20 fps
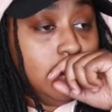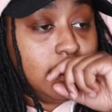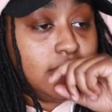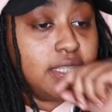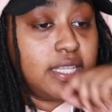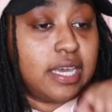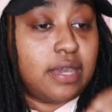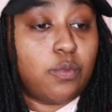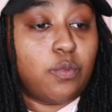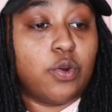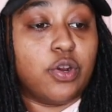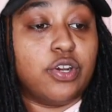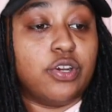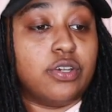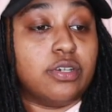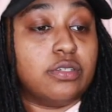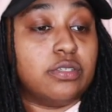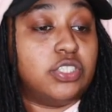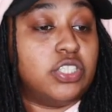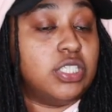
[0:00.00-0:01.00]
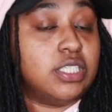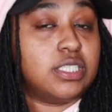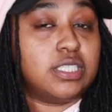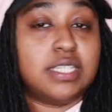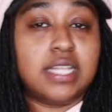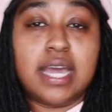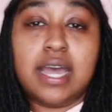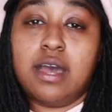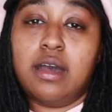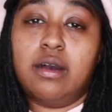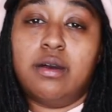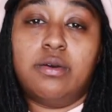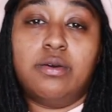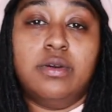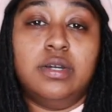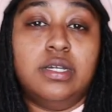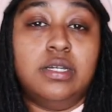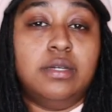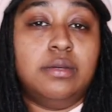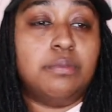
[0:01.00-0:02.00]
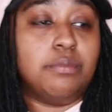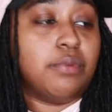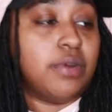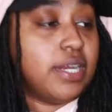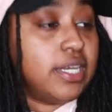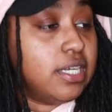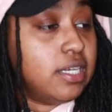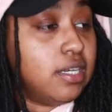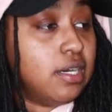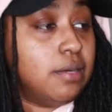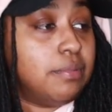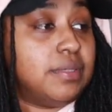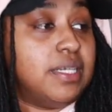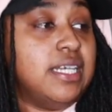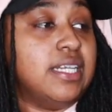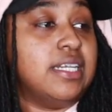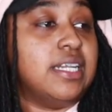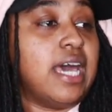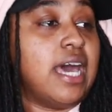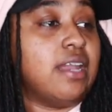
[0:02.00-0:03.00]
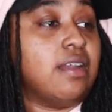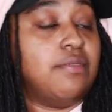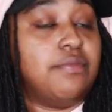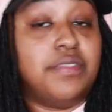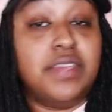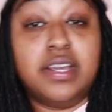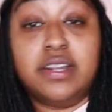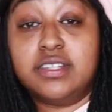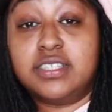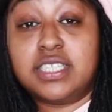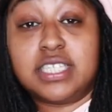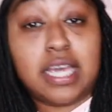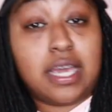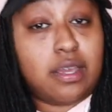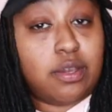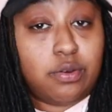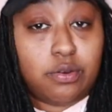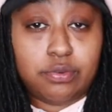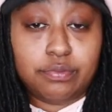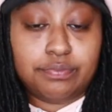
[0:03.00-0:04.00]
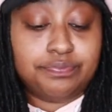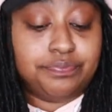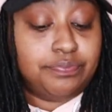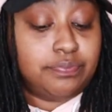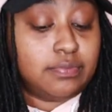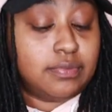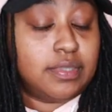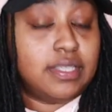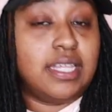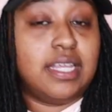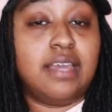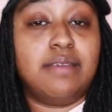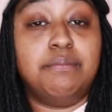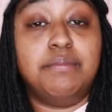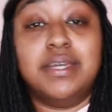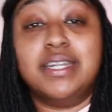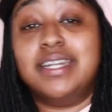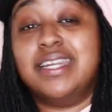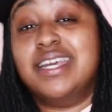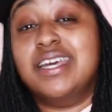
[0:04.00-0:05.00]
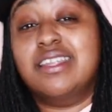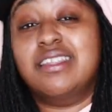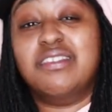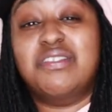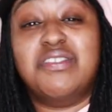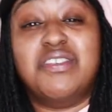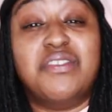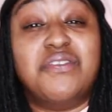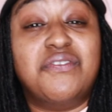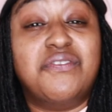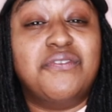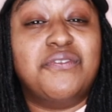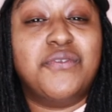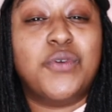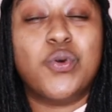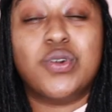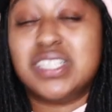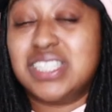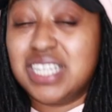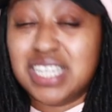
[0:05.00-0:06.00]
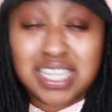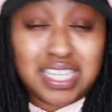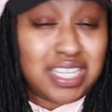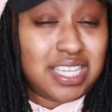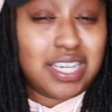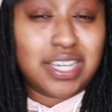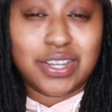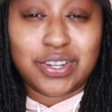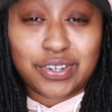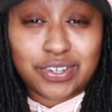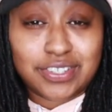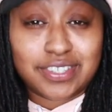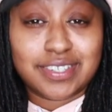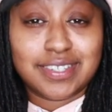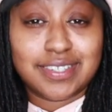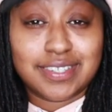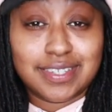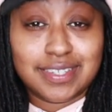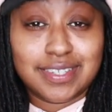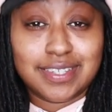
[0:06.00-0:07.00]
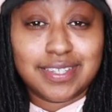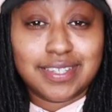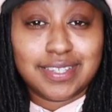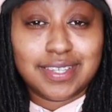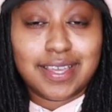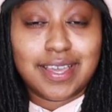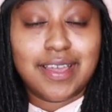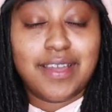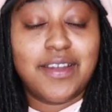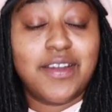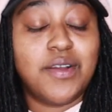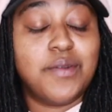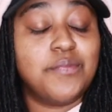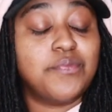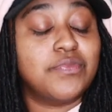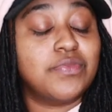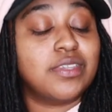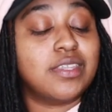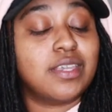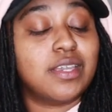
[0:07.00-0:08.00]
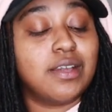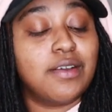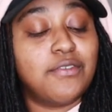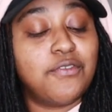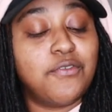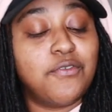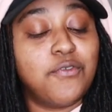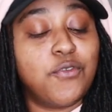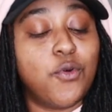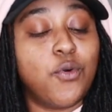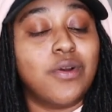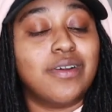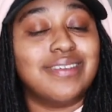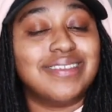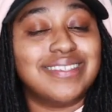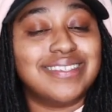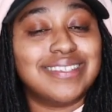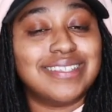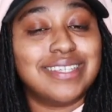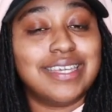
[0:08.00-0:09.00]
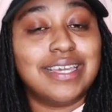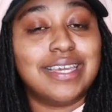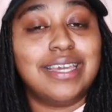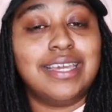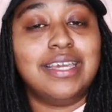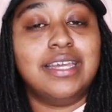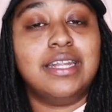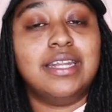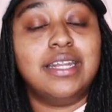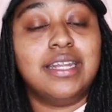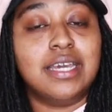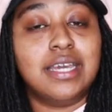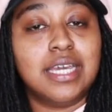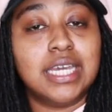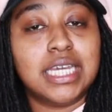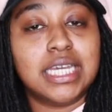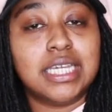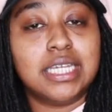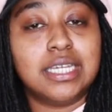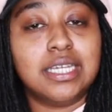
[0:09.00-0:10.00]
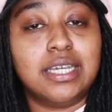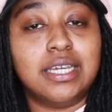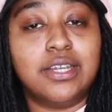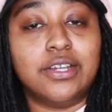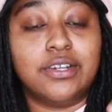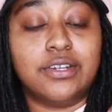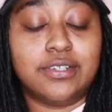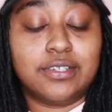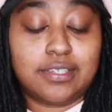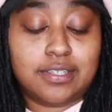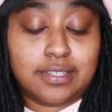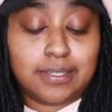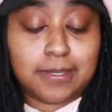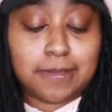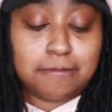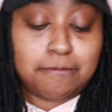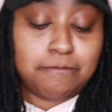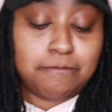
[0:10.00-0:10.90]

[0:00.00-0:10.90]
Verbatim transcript: they were just now breaking up, getting out of their cycle. They've been together for 14 years. 14 years.